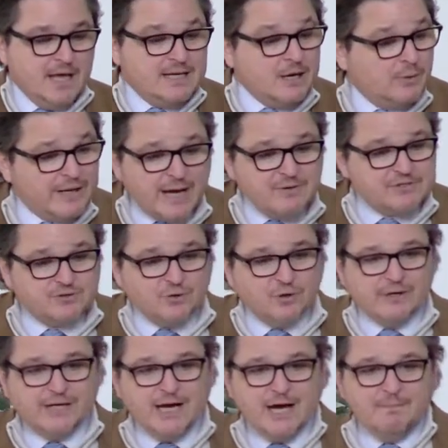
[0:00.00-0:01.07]
Now, when I was
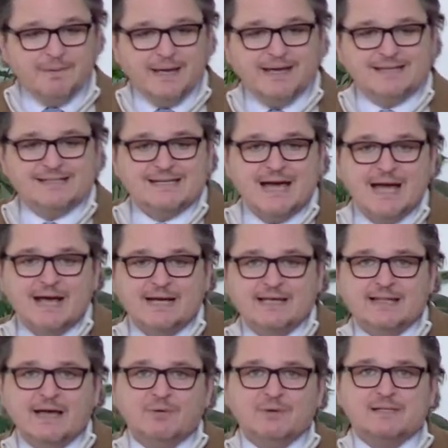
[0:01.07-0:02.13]
growing up, anxiety,
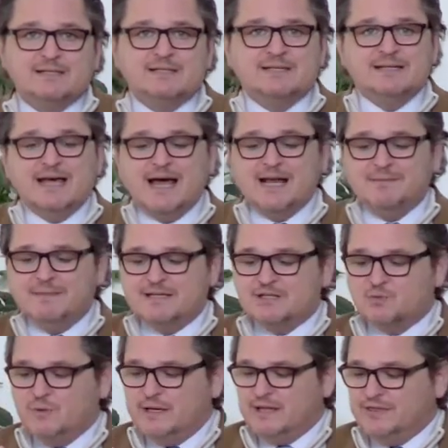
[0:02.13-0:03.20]
that was
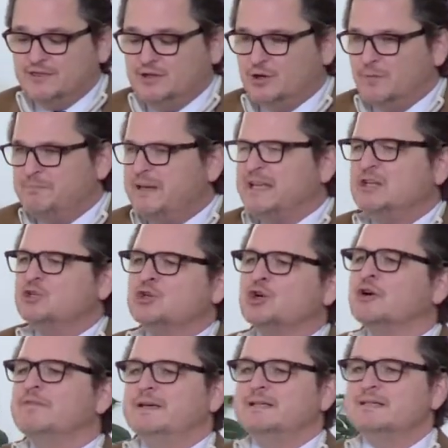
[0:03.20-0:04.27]
synonymous with, you know, being
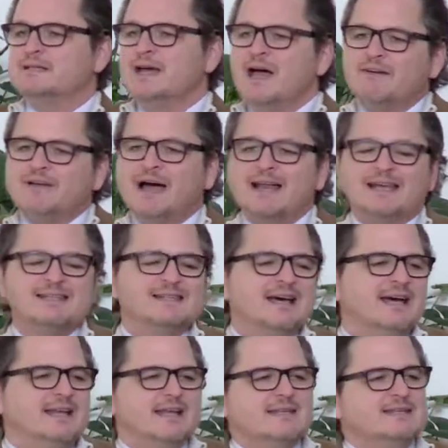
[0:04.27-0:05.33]
nervous. I've got
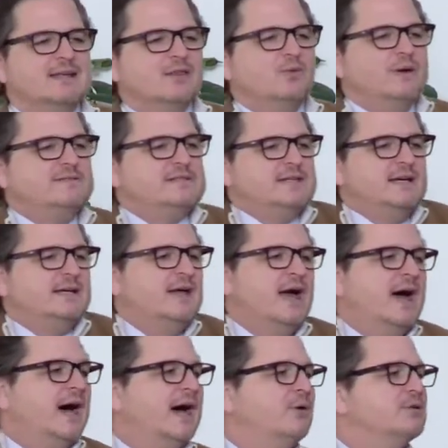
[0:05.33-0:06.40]
anxiety. That's another way of saying
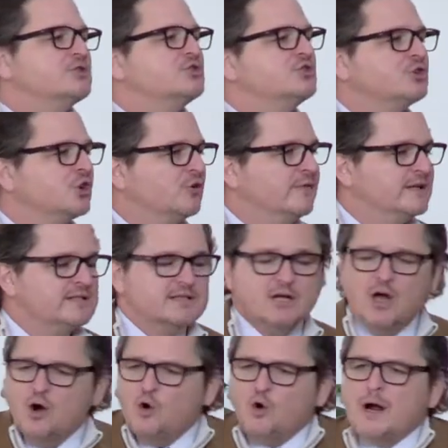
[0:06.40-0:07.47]
I was nervous
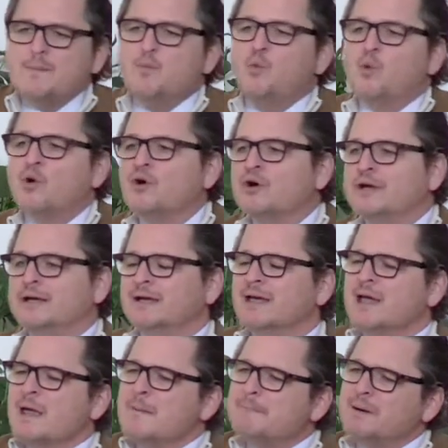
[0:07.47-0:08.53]
or I'm worrying.
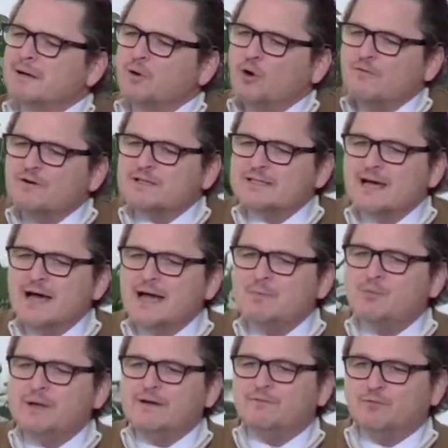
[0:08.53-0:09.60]
But over time,
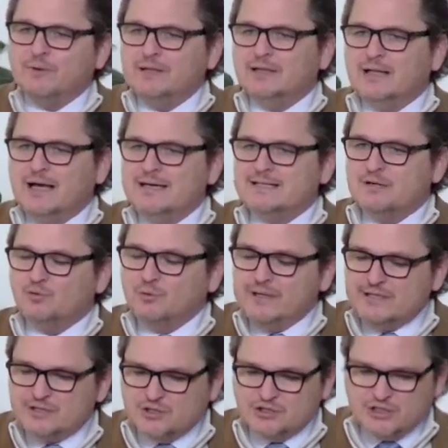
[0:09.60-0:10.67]
we have realized, and
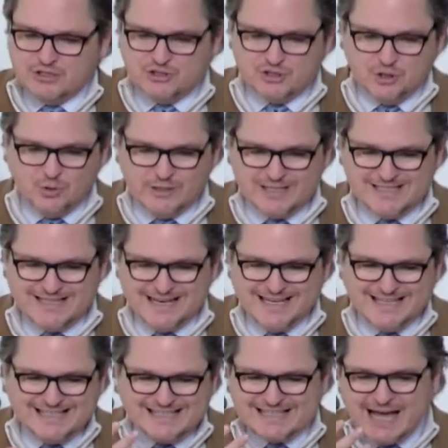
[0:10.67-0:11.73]
research has shown us, that
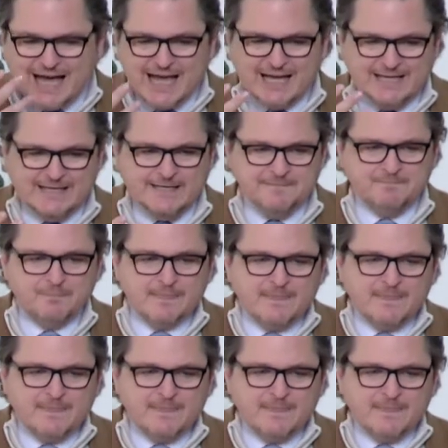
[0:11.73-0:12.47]
anxiety,